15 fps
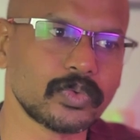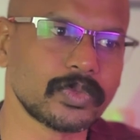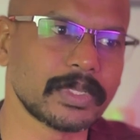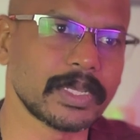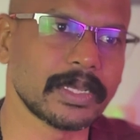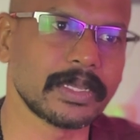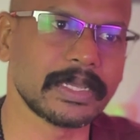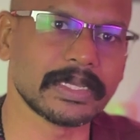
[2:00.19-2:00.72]

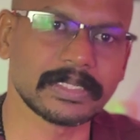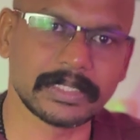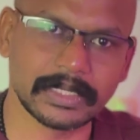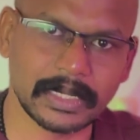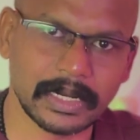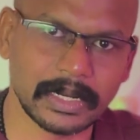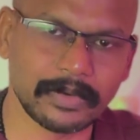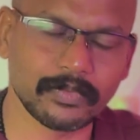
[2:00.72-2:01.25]
the
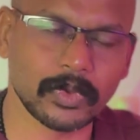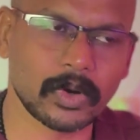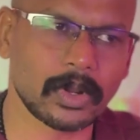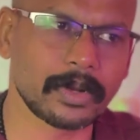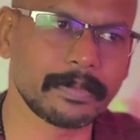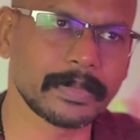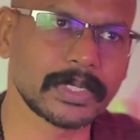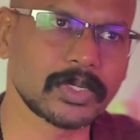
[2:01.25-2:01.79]
external
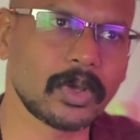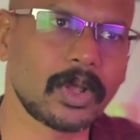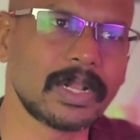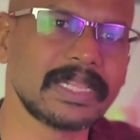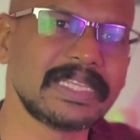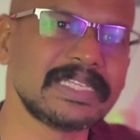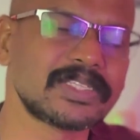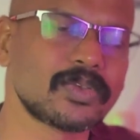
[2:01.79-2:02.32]
environment. All
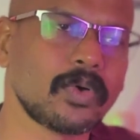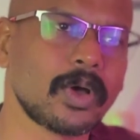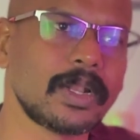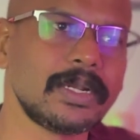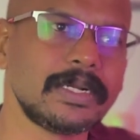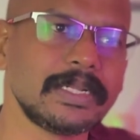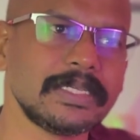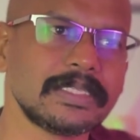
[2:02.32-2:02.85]
these
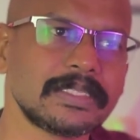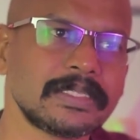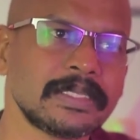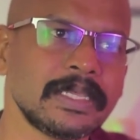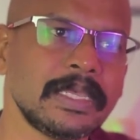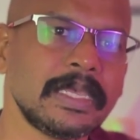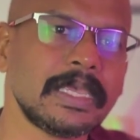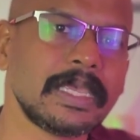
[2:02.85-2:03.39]
qualities
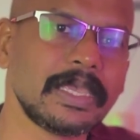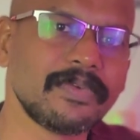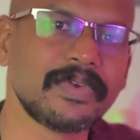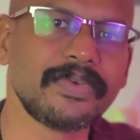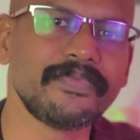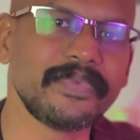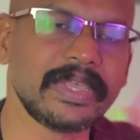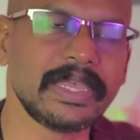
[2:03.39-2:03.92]

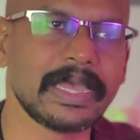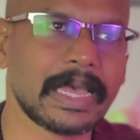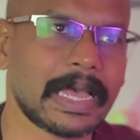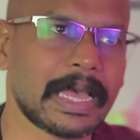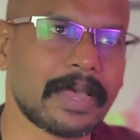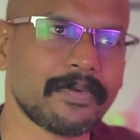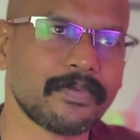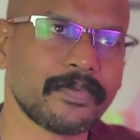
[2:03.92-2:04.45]
even we
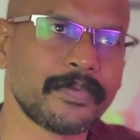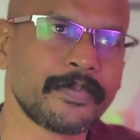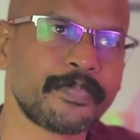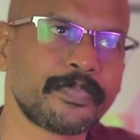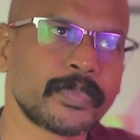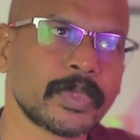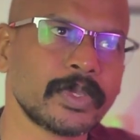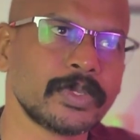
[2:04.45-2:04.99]
have.
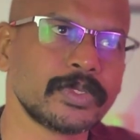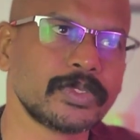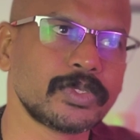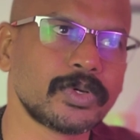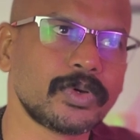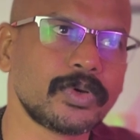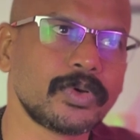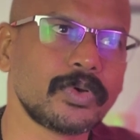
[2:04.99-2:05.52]

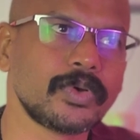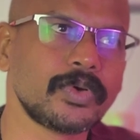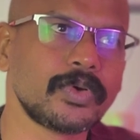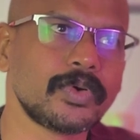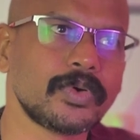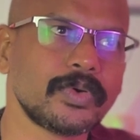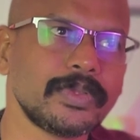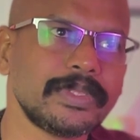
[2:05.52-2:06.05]

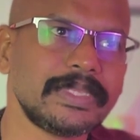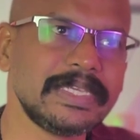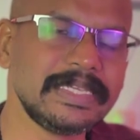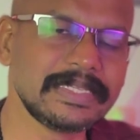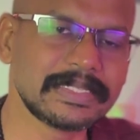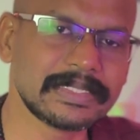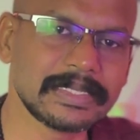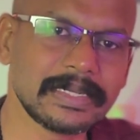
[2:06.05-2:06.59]
So
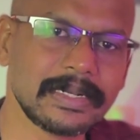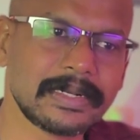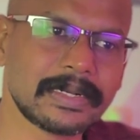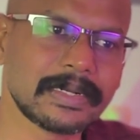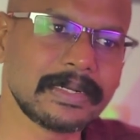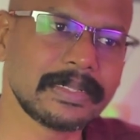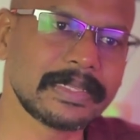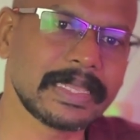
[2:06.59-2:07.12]
these
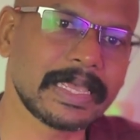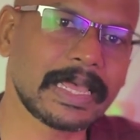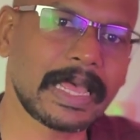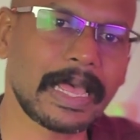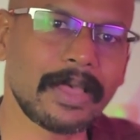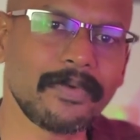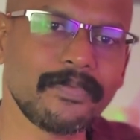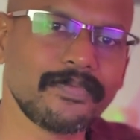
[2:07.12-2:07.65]
children, they
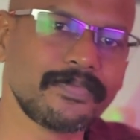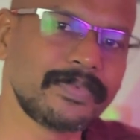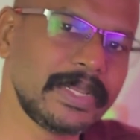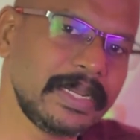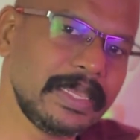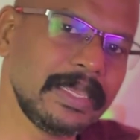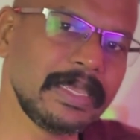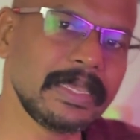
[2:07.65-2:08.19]
have
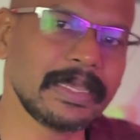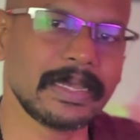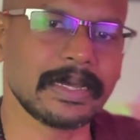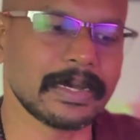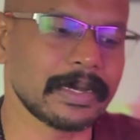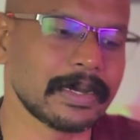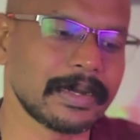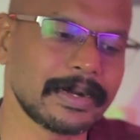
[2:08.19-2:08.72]
three
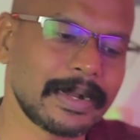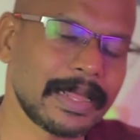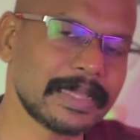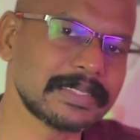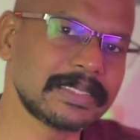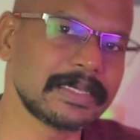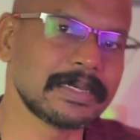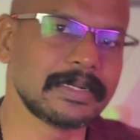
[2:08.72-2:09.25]

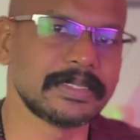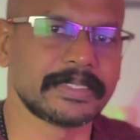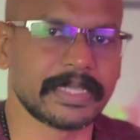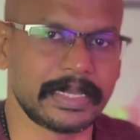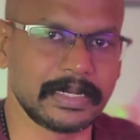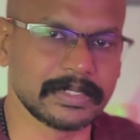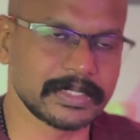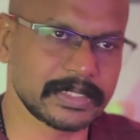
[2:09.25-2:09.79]
classical
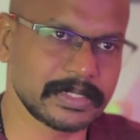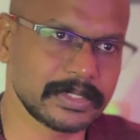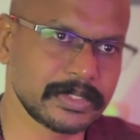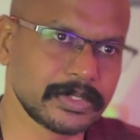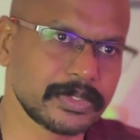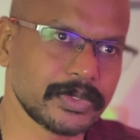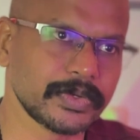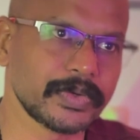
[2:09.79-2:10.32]
signs.
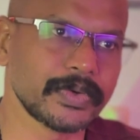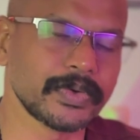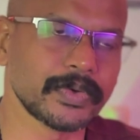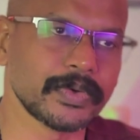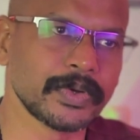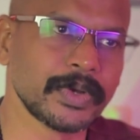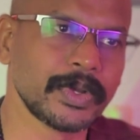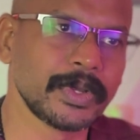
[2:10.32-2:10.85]

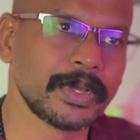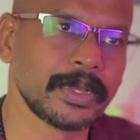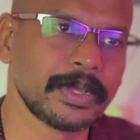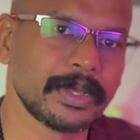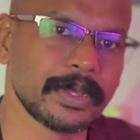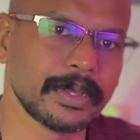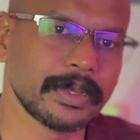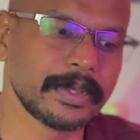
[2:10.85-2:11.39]
So
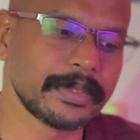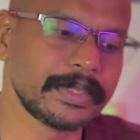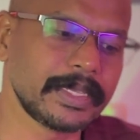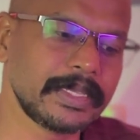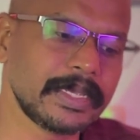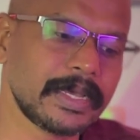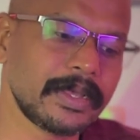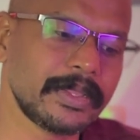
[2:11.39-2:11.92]

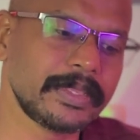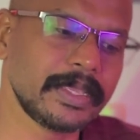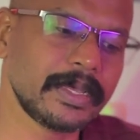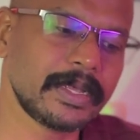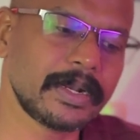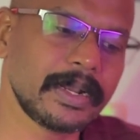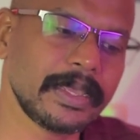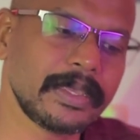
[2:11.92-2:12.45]
they
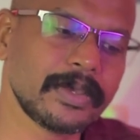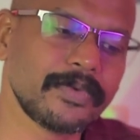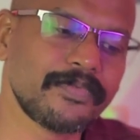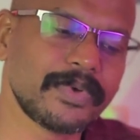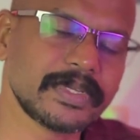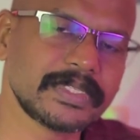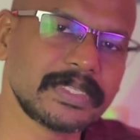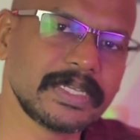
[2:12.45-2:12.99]
are like,
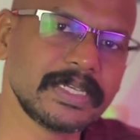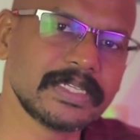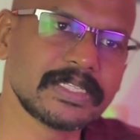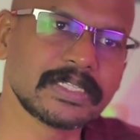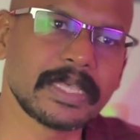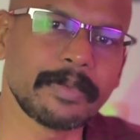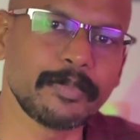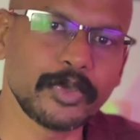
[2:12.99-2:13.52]
first thing
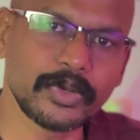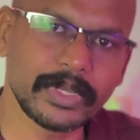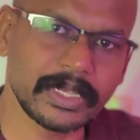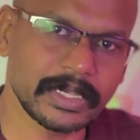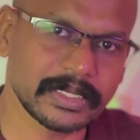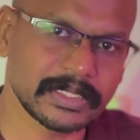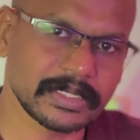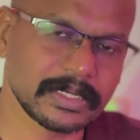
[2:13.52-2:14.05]
is
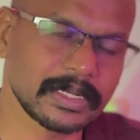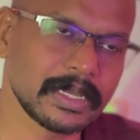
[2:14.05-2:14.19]
communication.